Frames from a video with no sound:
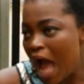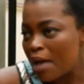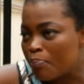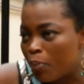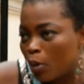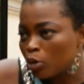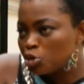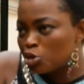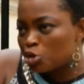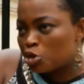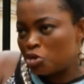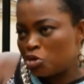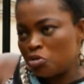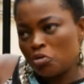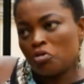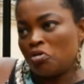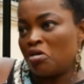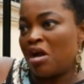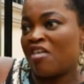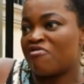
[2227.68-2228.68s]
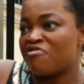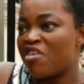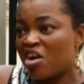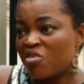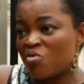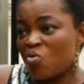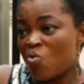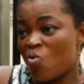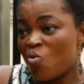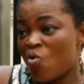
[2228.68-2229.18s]
I posed you on Oga
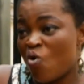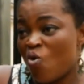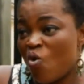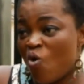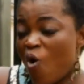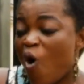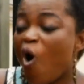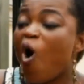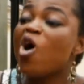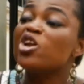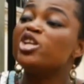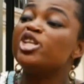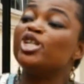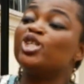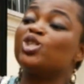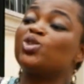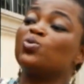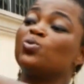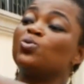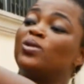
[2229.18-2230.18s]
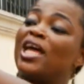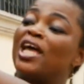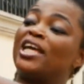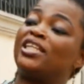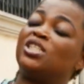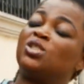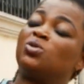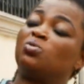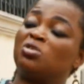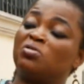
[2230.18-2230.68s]
Franco. All his suit like
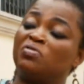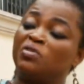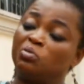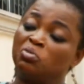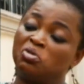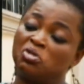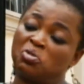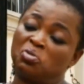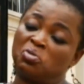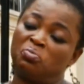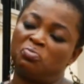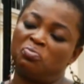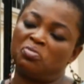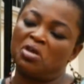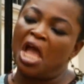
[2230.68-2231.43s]
this was filled with soup.